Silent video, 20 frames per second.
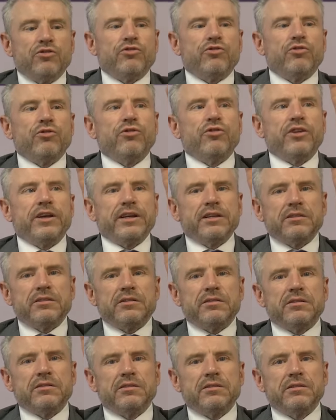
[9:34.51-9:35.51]
two
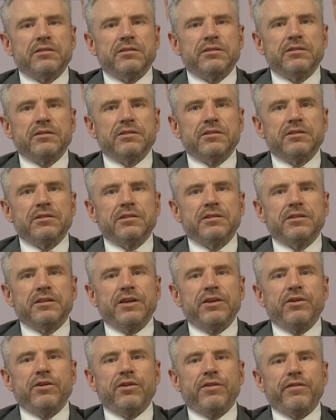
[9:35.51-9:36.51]
things
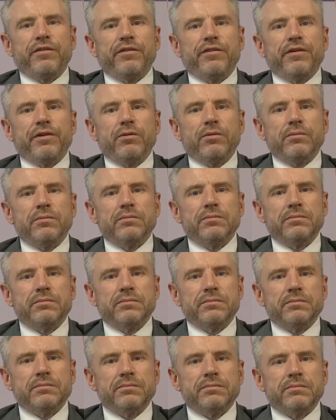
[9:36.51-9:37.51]
that you can feel,
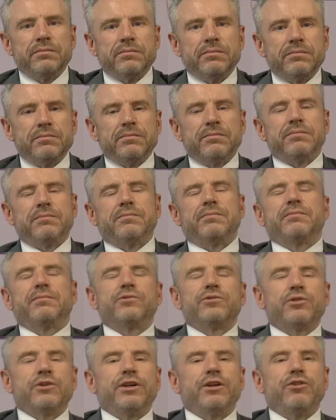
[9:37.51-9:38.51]

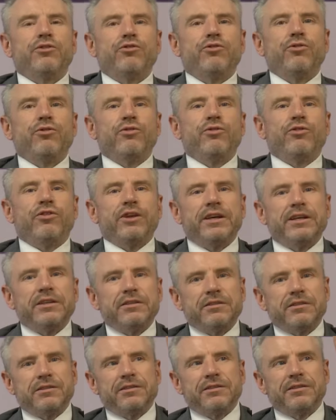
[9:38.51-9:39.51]
sorry, two
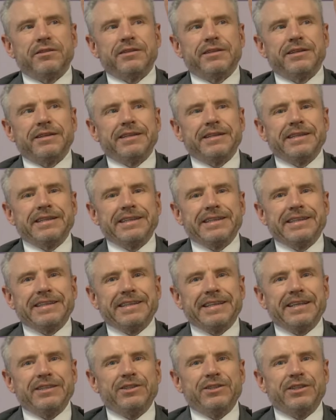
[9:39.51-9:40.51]
things
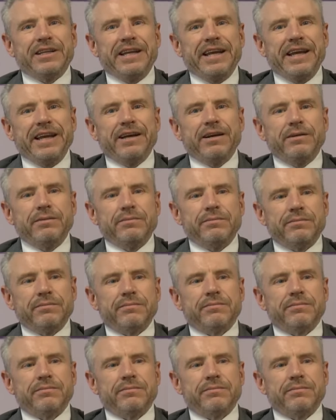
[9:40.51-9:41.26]
that you can hear,